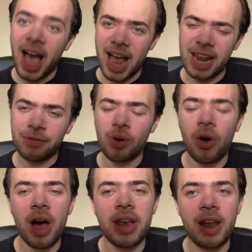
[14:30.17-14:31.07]
and they've
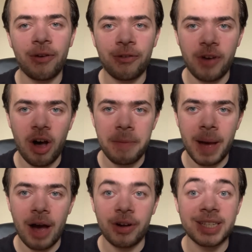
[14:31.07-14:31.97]
got enough
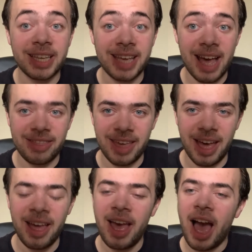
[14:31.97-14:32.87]
firepower to get
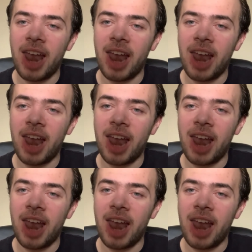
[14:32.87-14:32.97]
there.